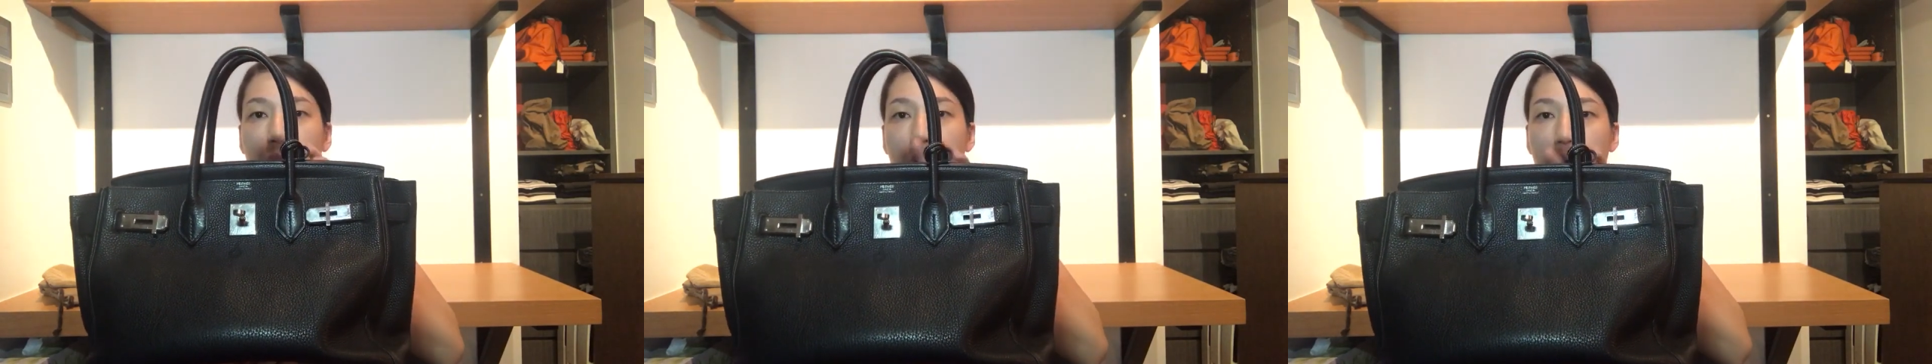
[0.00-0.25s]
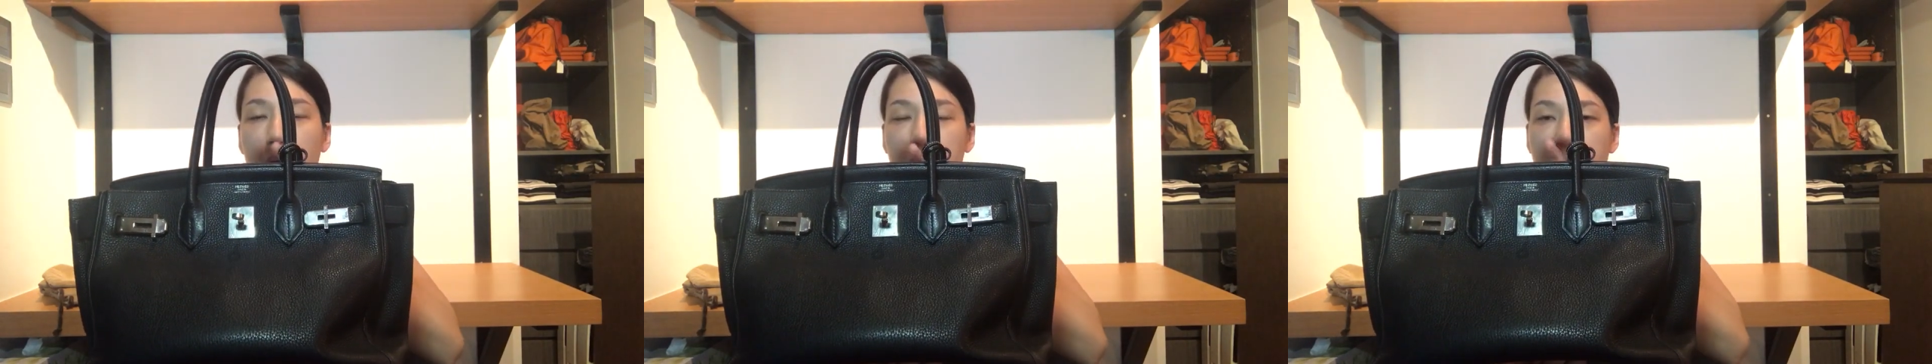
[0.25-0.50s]

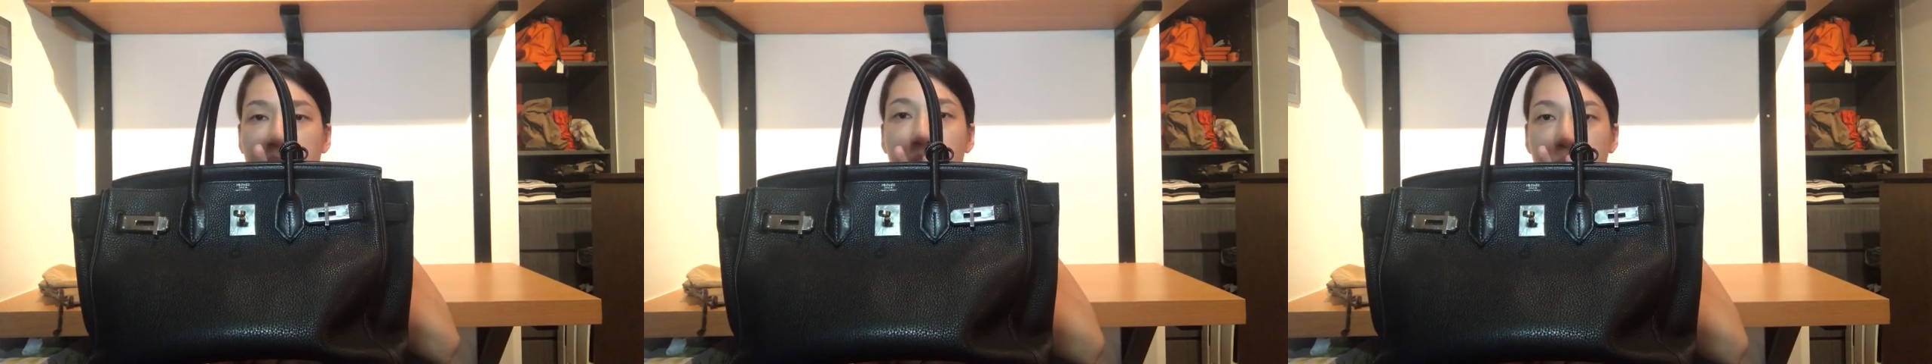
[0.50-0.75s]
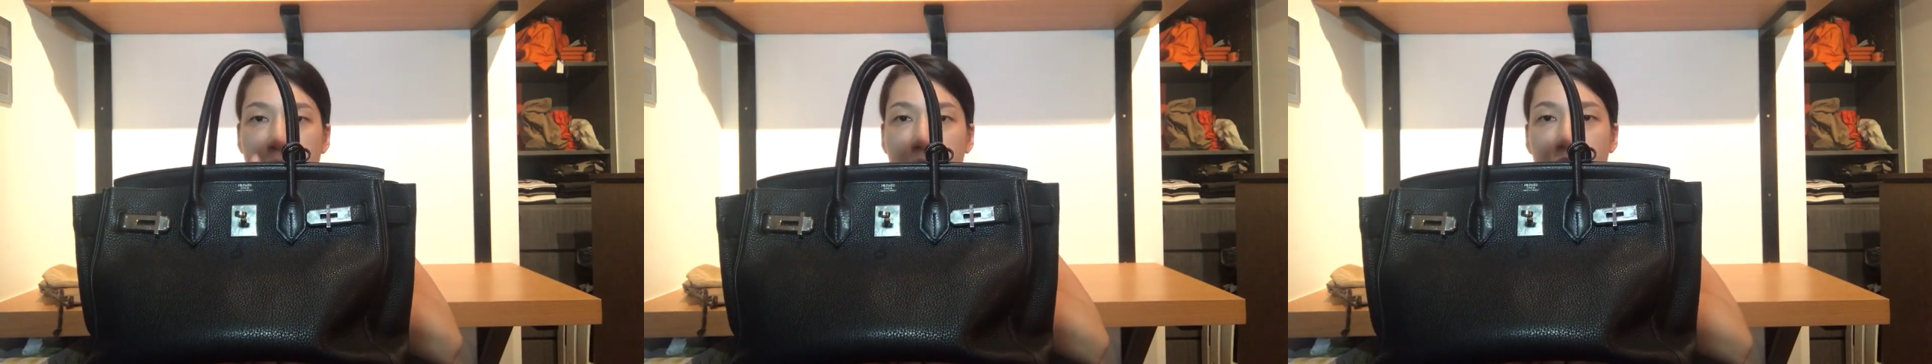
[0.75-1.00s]
the
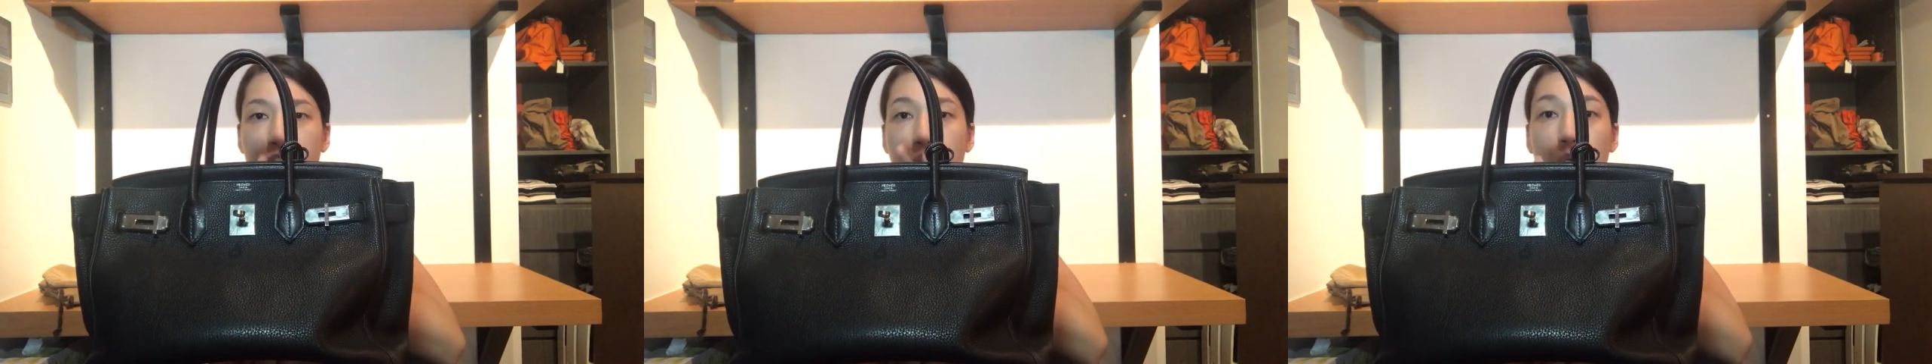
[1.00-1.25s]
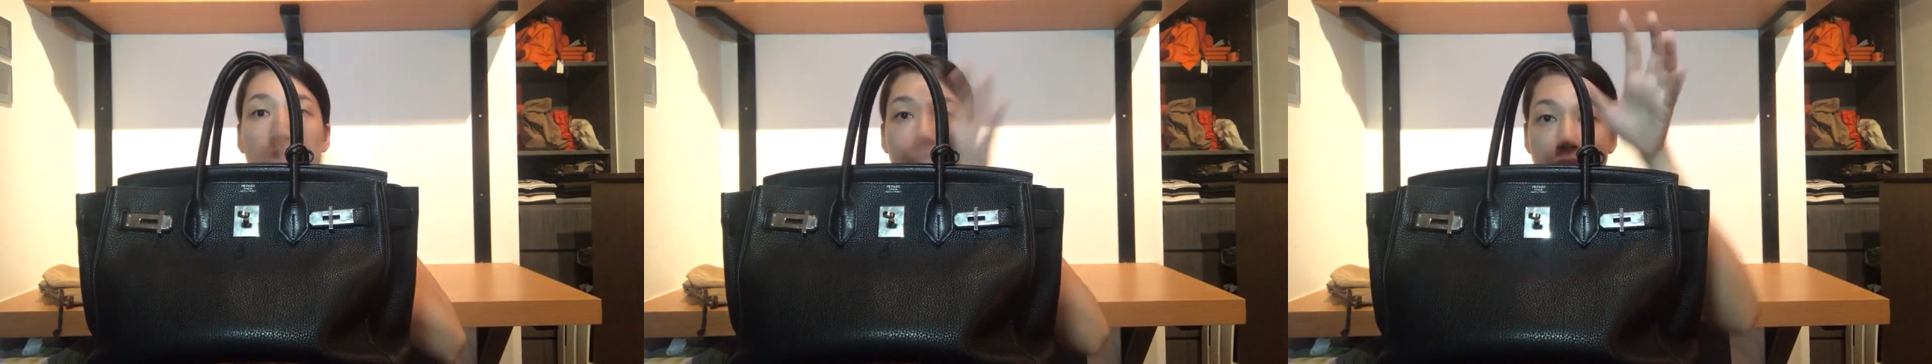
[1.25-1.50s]
handles actually
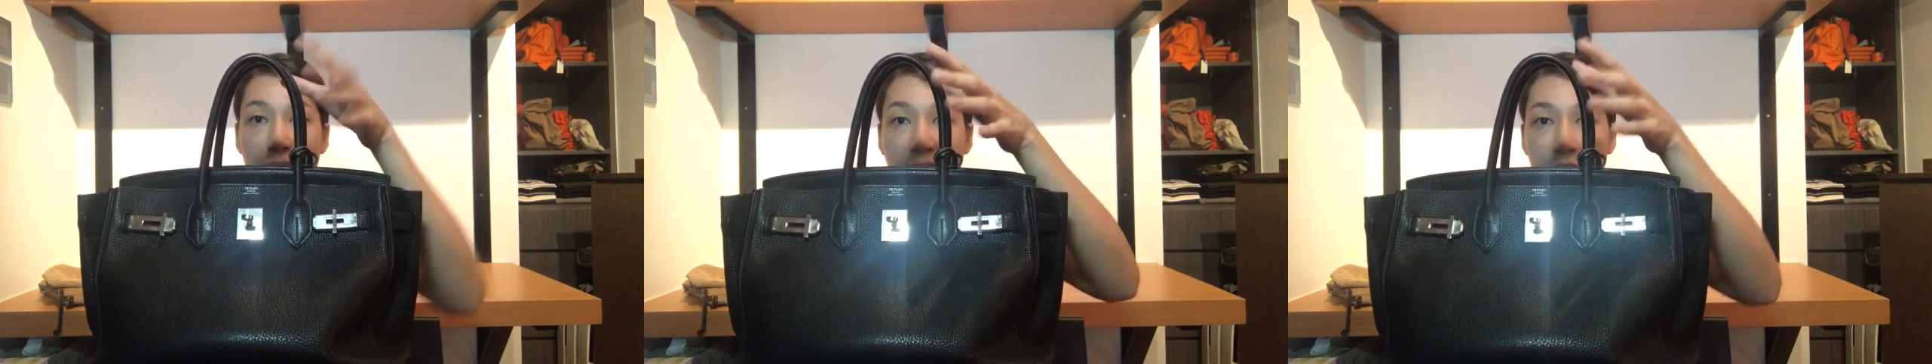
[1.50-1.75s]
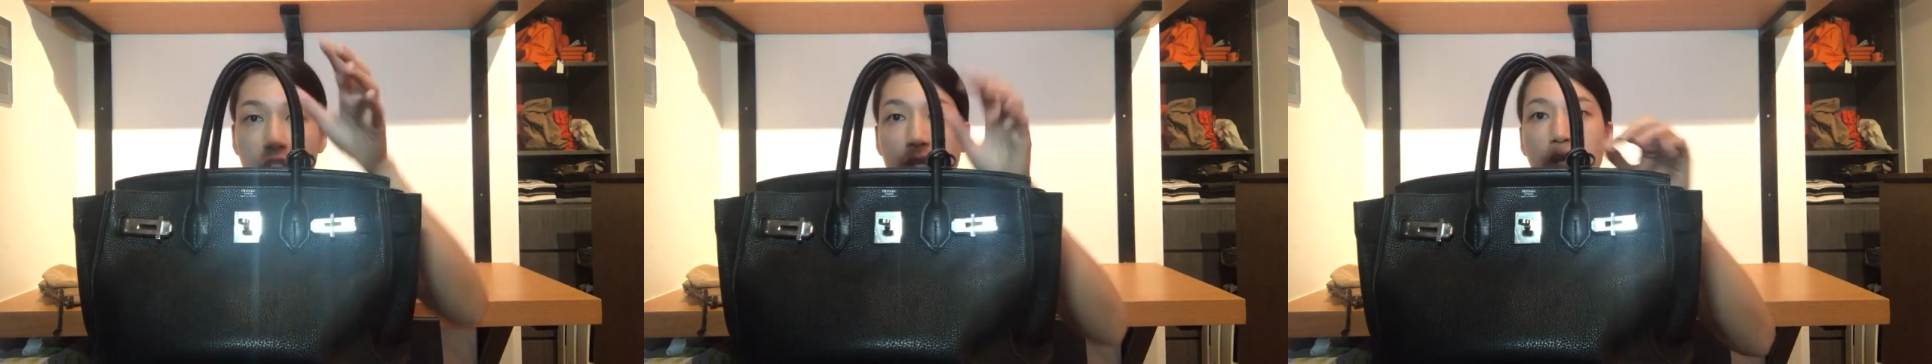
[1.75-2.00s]
don't
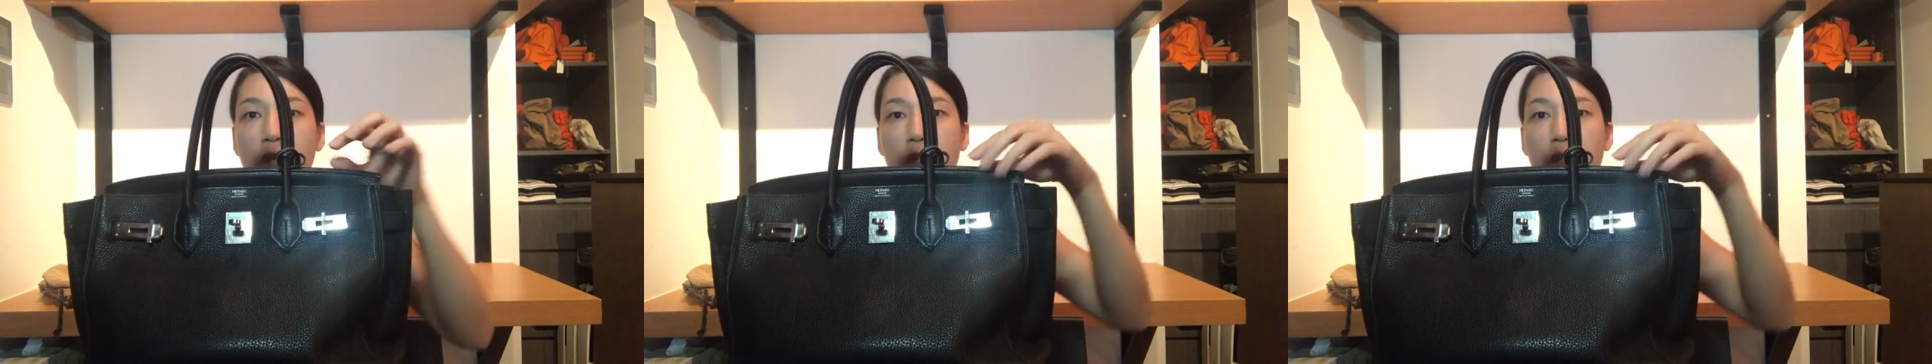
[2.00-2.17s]
stretch.